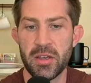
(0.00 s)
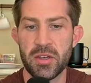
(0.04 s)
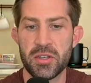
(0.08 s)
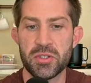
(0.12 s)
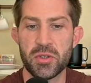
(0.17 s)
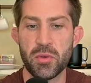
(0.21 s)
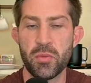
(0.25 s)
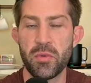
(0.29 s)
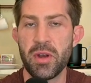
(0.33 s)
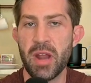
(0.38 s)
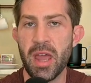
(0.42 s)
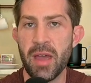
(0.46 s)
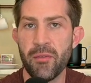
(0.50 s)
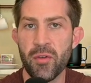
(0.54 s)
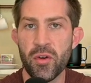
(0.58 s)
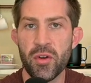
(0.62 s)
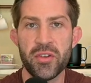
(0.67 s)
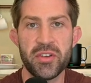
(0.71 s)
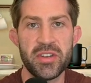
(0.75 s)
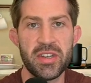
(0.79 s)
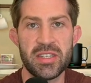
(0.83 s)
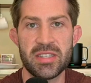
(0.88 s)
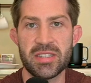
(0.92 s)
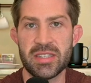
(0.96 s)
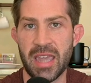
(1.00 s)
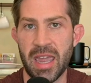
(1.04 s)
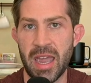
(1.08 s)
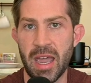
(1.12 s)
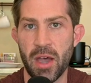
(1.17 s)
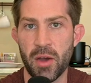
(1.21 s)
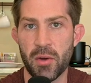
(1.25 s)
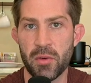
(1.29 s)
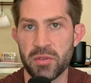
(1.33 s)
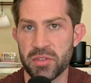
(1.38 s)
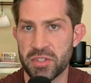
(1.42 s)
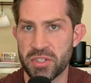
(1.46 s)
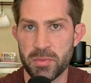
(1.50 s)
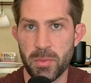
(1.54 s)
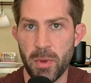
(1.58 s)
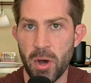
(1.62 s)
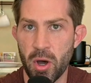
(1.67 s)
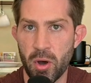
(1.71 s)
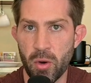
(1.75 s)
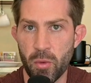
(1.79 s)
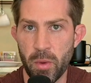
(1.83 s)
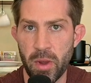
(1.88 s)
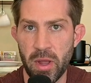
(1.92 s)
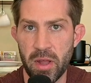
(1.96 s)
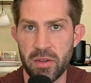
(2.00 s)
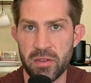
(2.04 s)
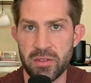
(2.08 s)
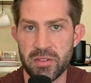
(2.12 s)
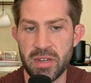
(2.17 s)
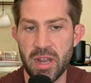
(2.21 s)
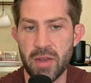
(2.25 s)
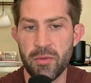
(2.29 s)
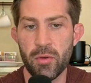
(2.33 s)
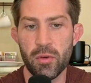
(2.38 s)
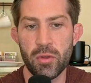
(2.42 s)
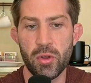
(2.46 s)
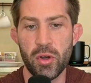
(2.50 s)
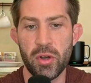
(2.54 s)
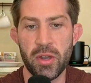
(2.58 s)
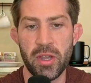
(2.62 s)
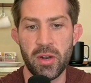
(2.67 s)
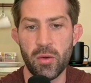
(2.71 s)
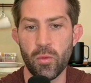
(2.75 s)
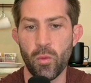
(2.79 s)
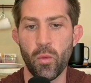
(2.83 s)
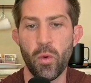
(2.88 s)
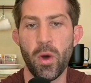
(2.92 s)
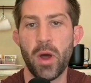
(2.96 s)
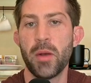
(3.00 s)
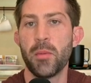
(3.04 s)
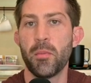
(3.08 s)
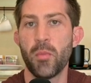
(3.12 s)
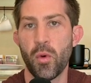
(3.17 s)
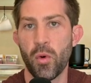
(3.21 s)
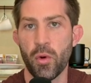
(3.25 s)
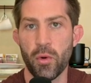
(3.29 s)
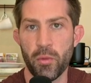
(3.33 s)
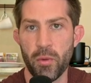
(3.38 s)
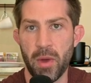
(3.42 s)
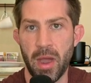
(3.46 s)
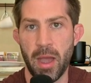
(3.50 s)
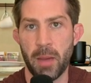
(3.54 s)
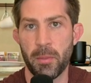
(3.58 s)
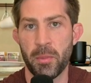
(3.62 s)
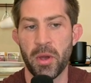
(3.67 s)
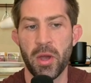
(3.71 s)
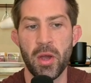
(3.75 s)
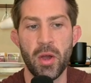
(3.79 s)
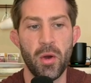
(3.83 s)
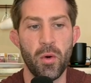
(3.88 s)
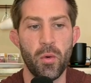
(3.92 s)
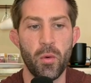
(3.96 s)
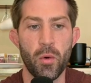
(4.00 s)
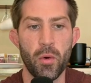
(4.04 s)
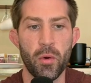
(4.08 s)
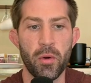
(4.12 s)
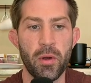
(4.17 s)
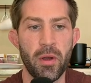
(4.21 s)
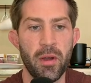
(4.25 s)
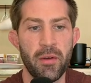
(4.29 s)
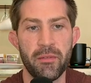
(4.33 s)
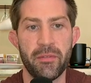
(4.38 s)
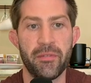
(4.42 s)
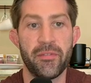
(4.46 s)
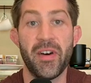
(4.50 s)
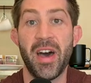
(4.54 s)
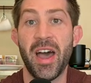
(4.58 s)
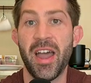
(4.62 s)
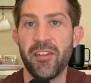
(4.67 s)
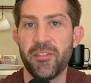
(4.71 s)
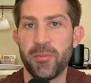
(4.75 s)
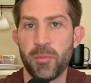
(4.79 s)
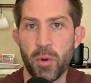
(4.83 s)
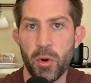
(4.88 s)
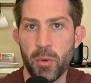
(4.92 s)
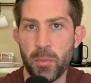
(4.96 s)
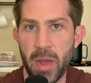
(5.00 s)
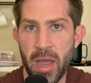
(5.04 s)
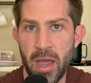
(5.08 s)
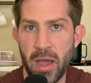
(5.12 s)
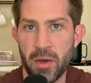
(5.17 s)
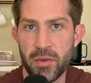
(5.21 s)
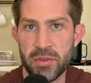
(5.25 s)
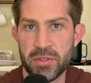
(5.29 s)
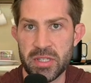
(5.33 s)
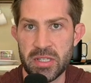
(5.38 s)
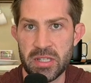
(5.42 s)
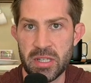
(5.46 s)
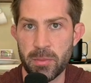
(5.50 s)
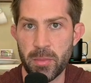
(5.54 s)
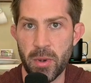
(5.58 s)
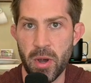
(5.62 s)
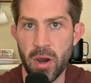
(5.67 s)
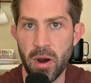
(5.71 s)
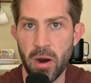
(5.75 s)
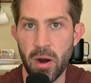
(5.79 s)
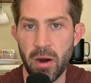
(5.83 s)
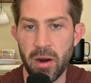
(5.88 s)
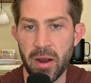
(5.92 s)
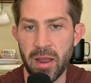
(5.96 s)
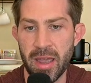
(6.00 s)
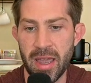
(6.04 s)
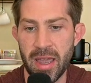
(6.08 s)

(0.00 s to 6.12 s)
So never discount small wins. Never look at one more rep or five more pounds on the bar